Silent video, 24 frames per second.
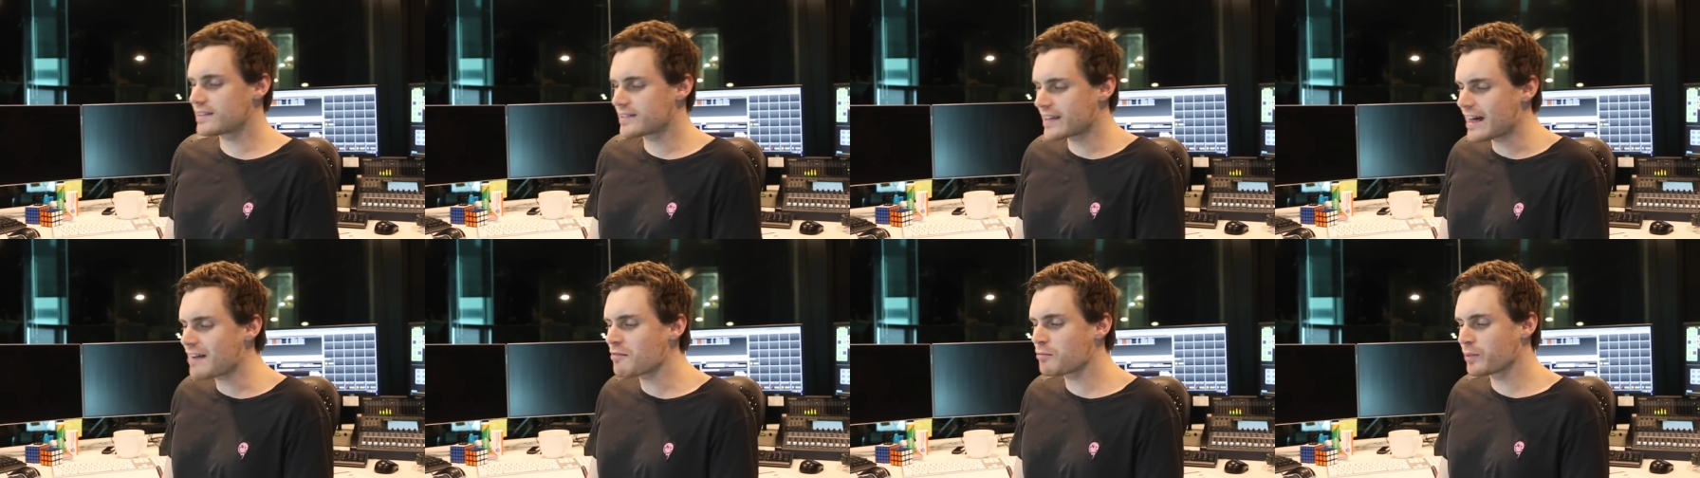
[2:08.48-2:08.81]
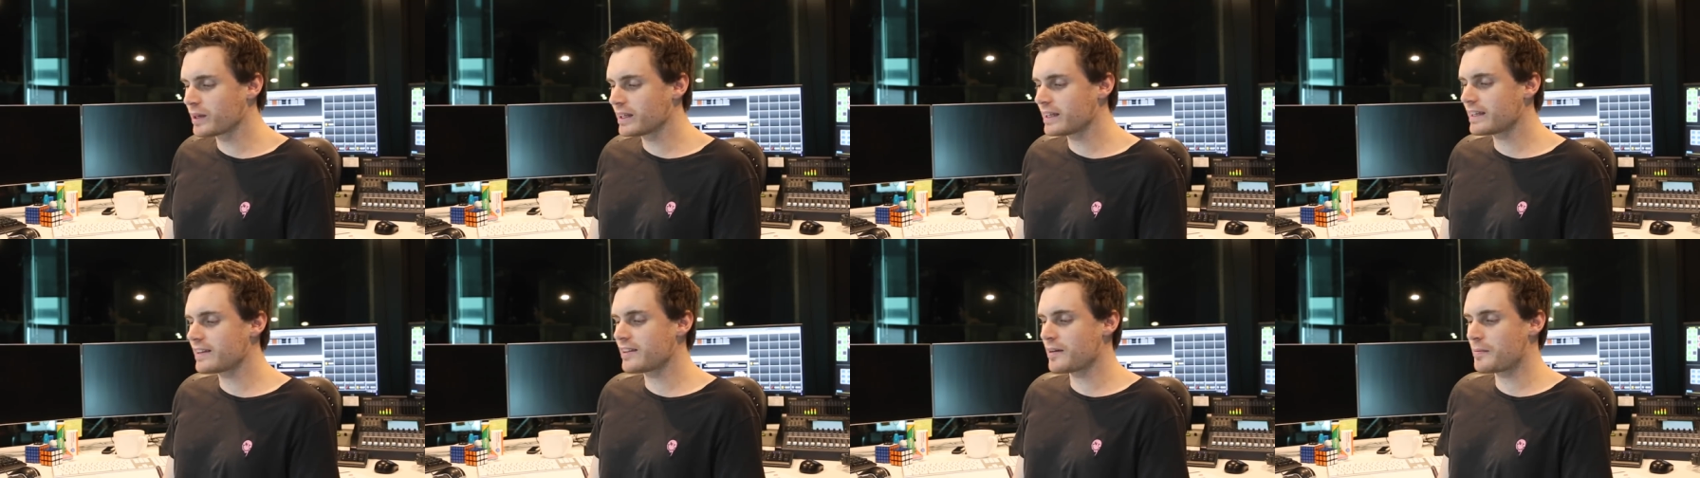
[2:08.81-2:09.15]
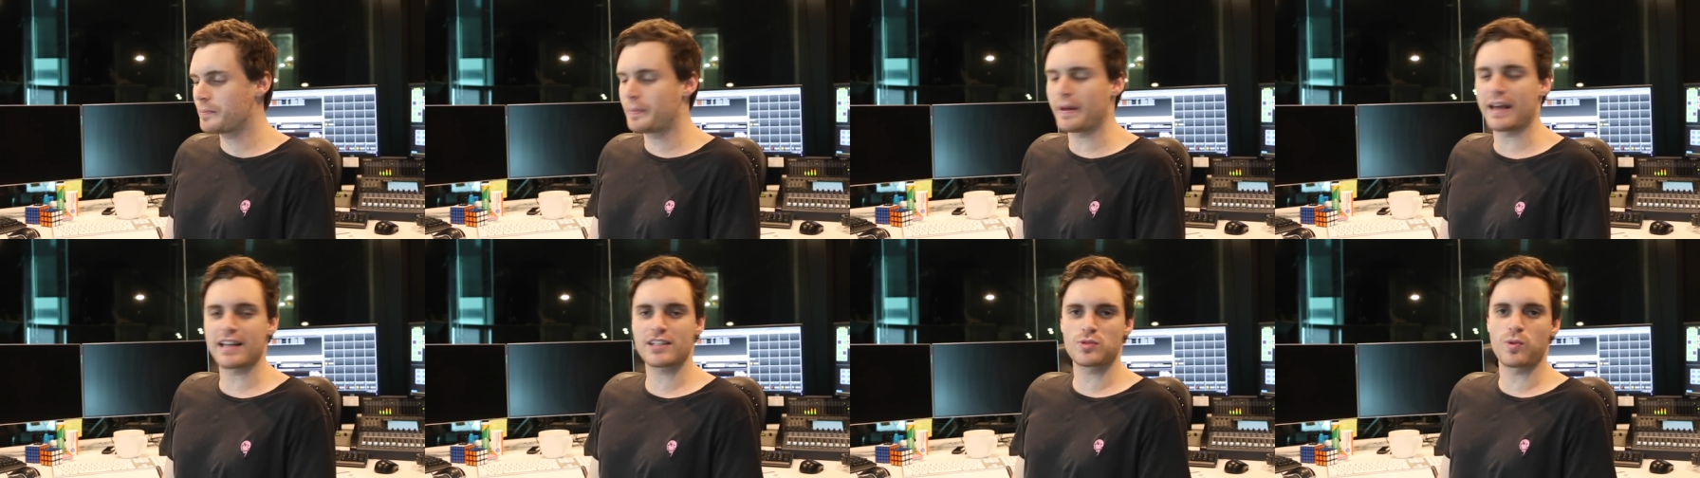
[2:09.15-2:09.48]
Is that really the
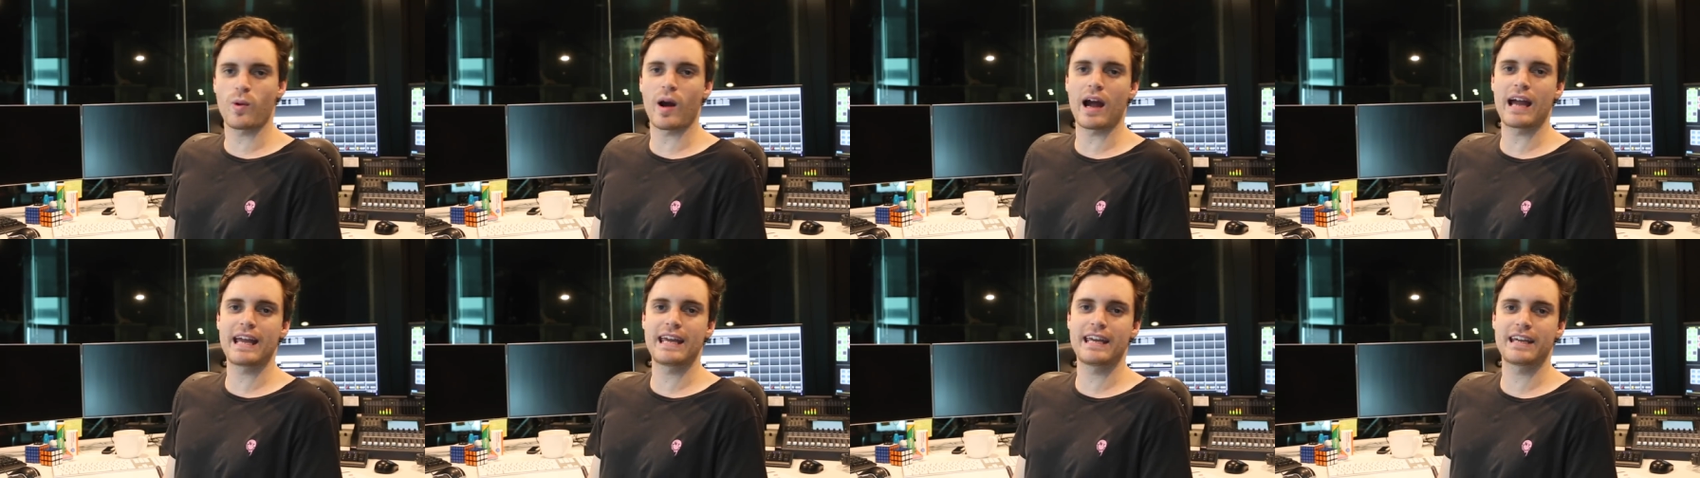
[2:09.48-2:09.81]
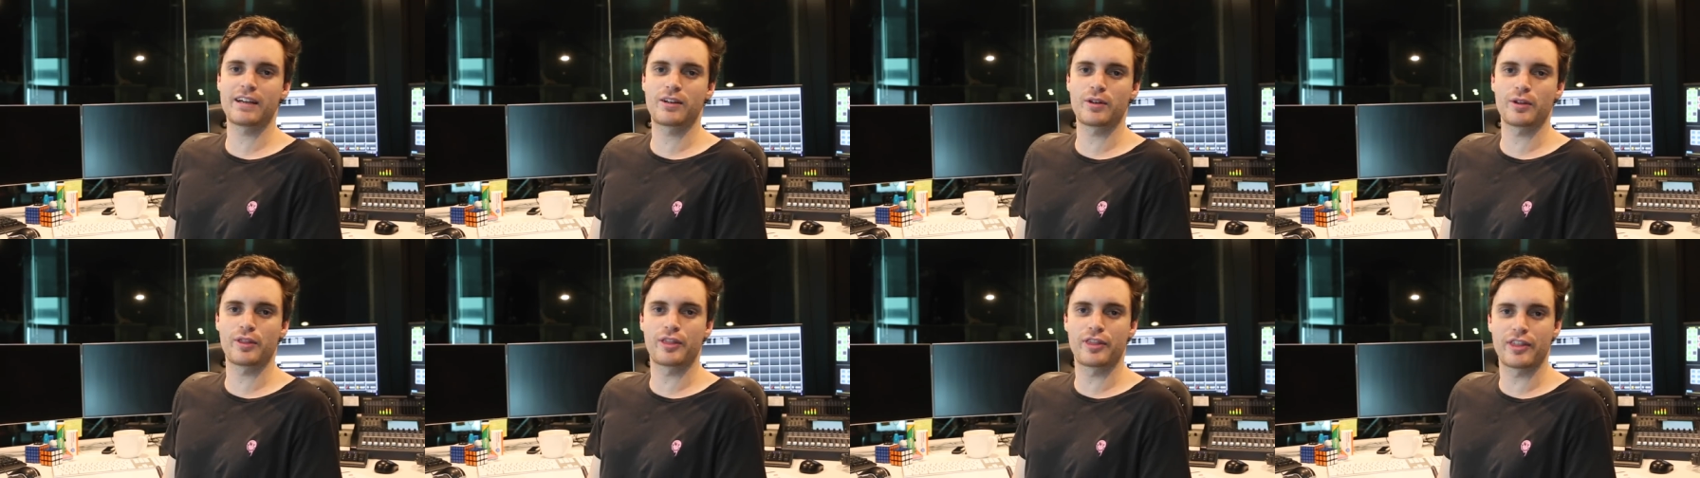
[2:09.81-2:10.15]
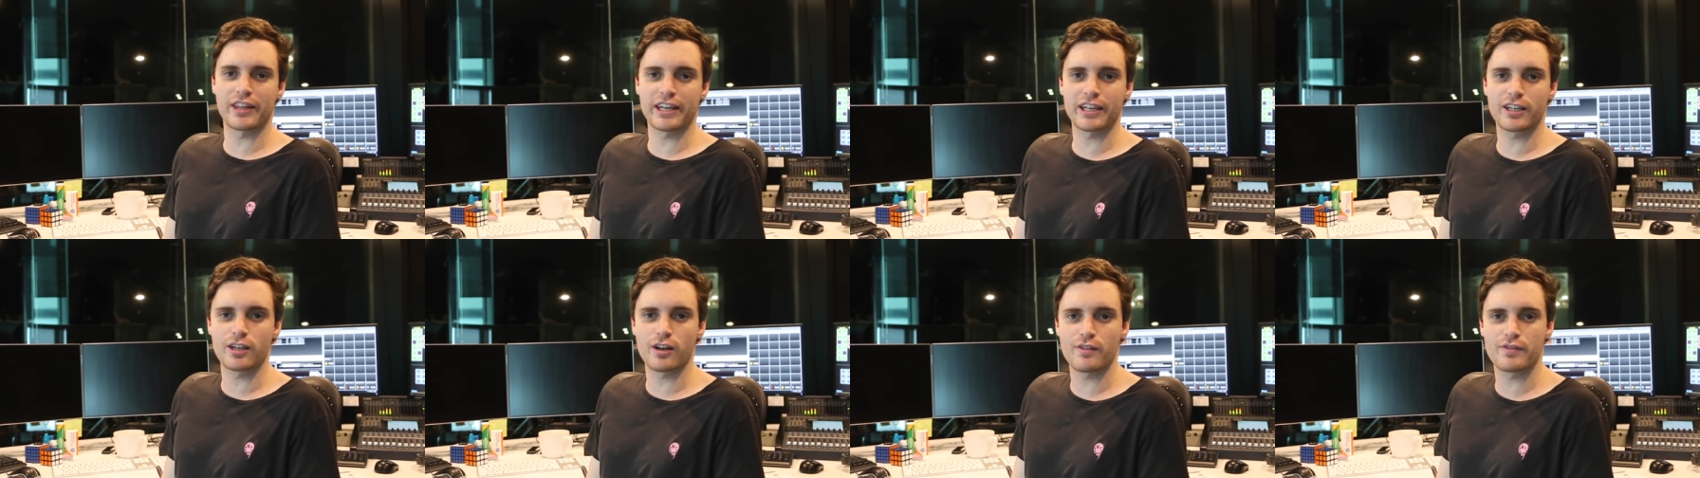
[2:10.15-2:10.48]
best way he could
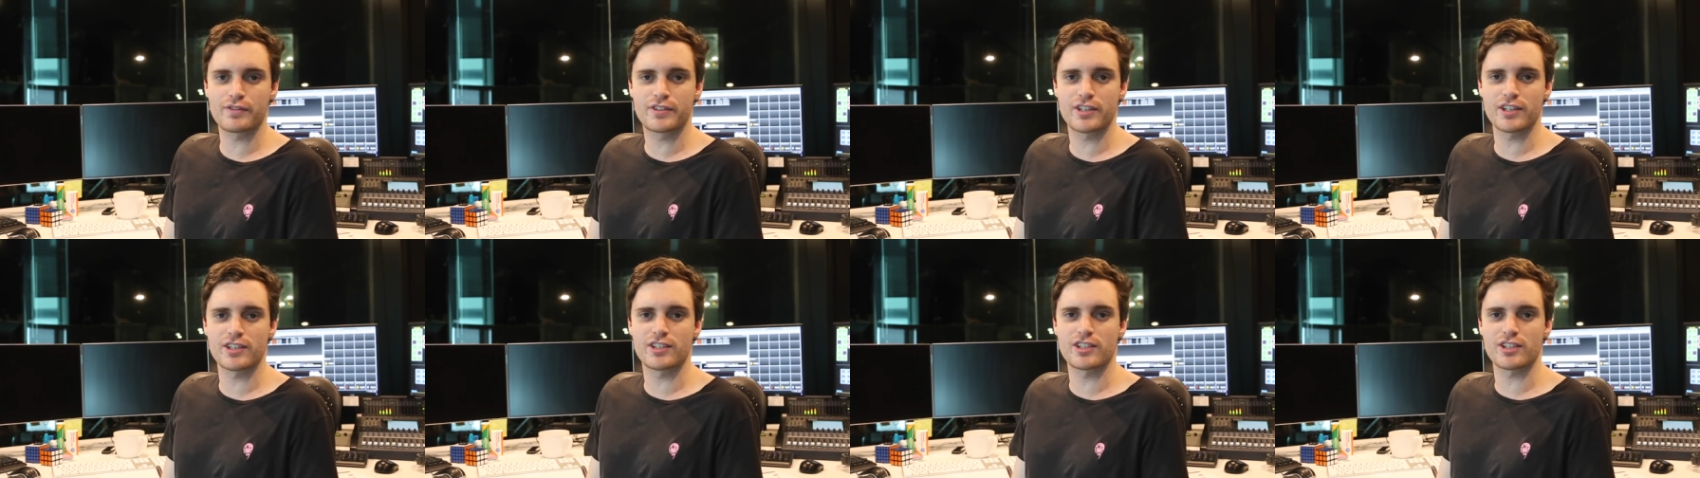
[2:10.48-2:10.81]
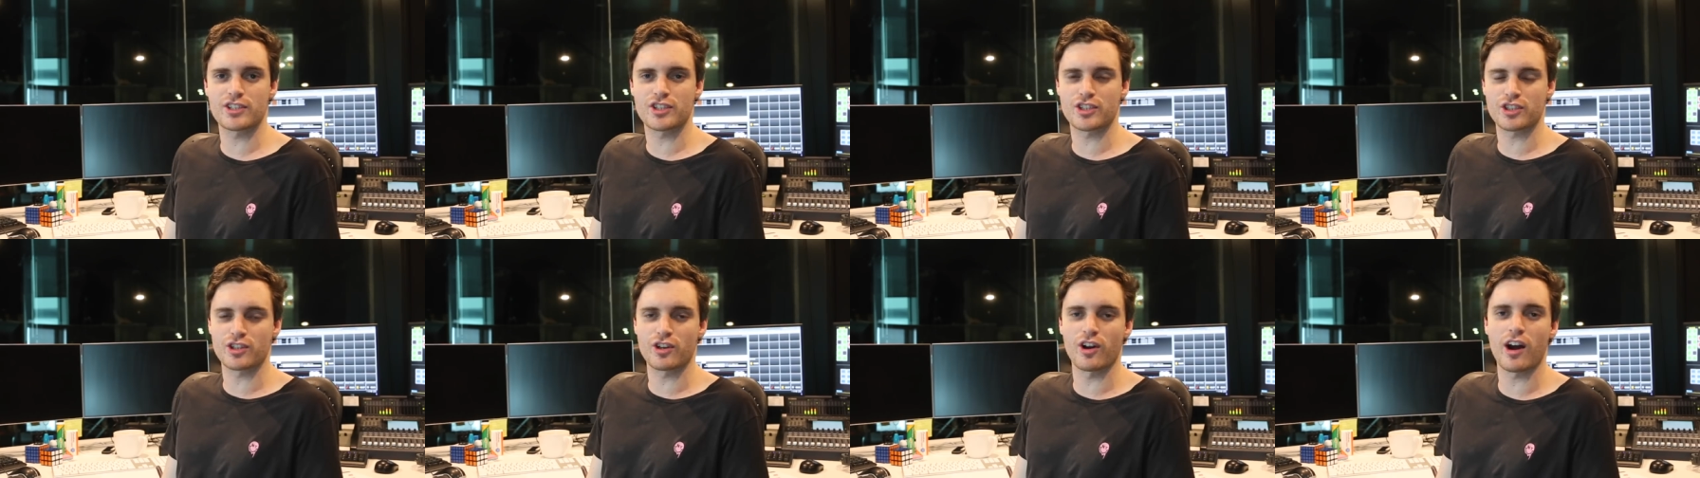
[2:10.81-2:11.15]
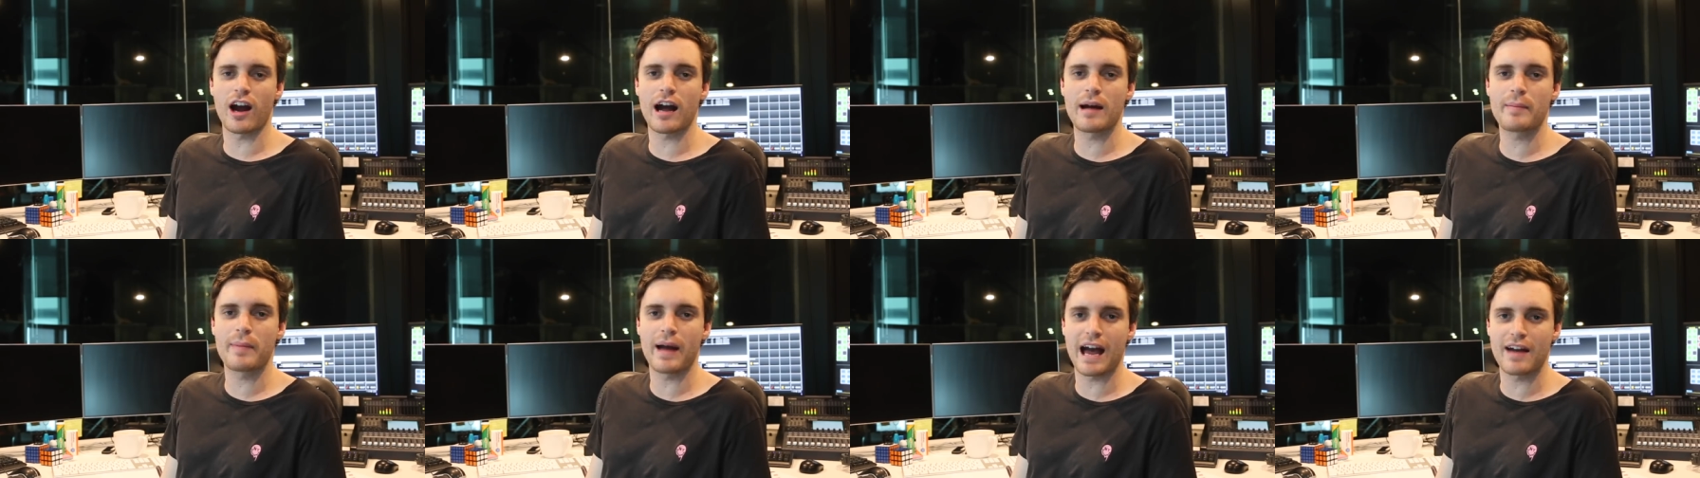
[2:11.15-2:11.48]
think of to
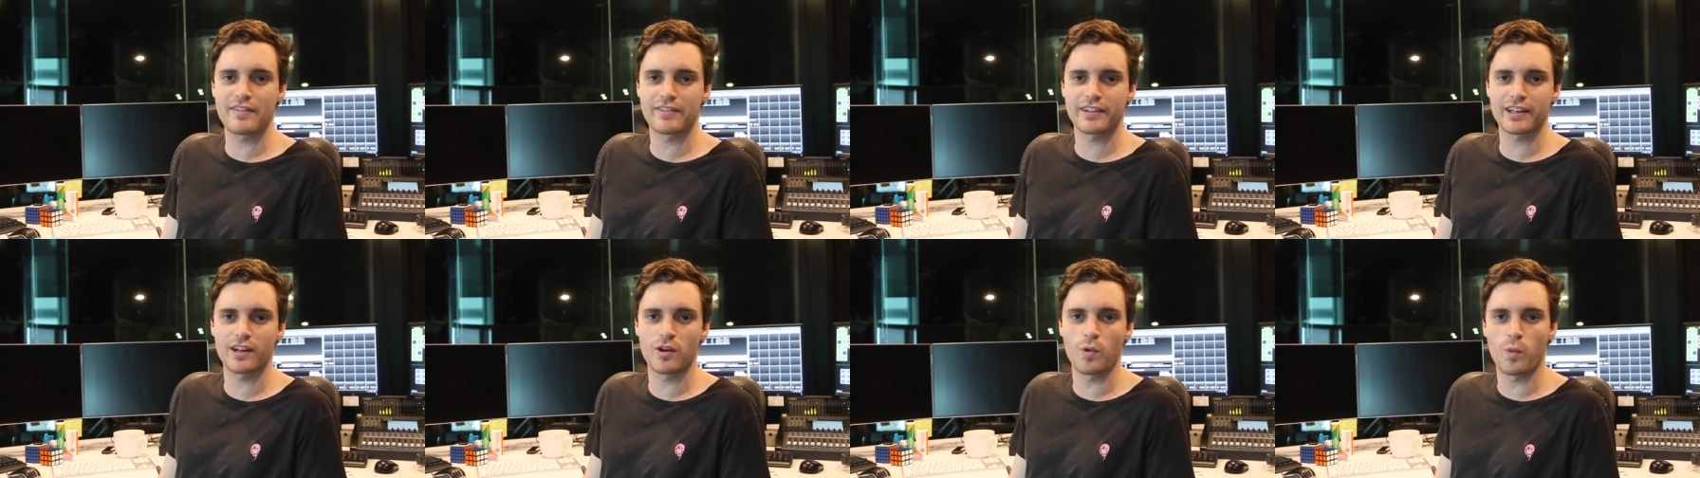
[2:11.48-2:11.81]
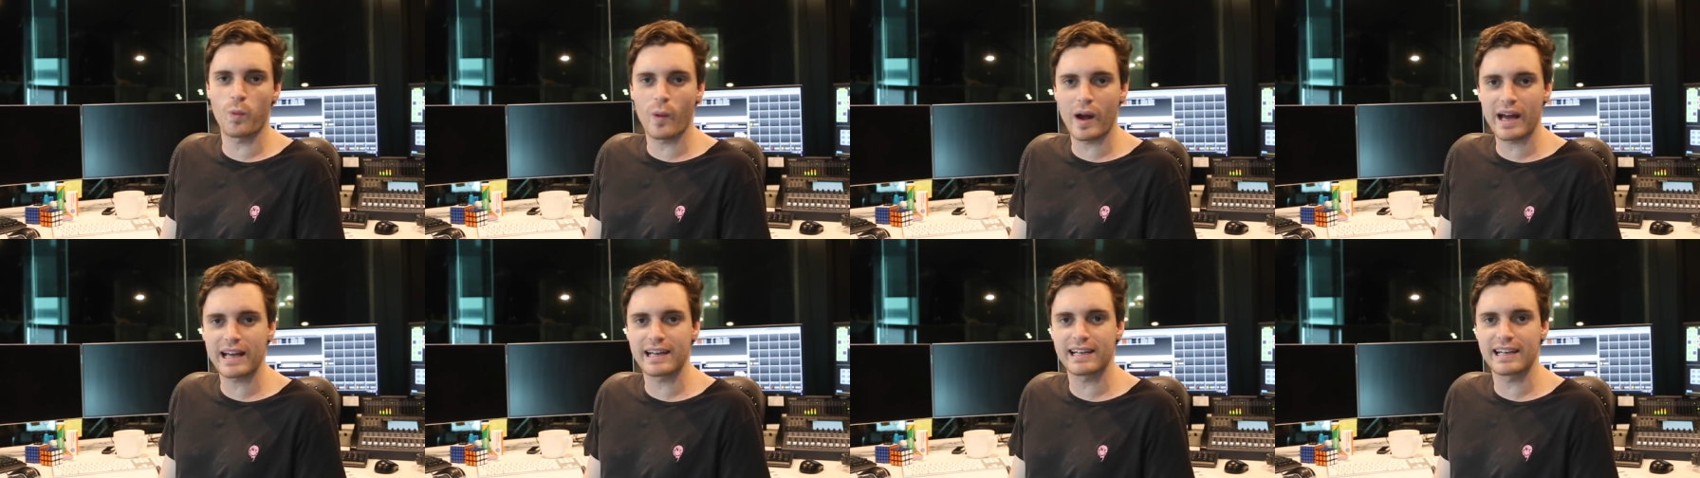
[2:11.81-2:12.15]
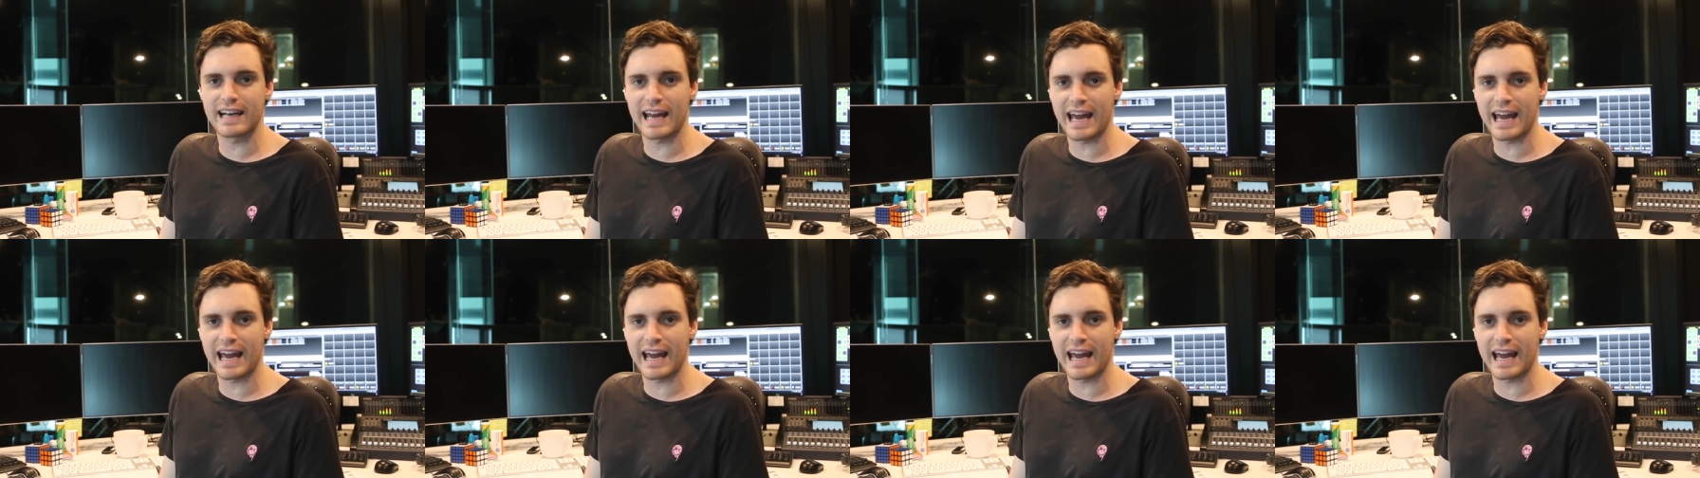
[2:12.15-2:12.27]
describe having a wet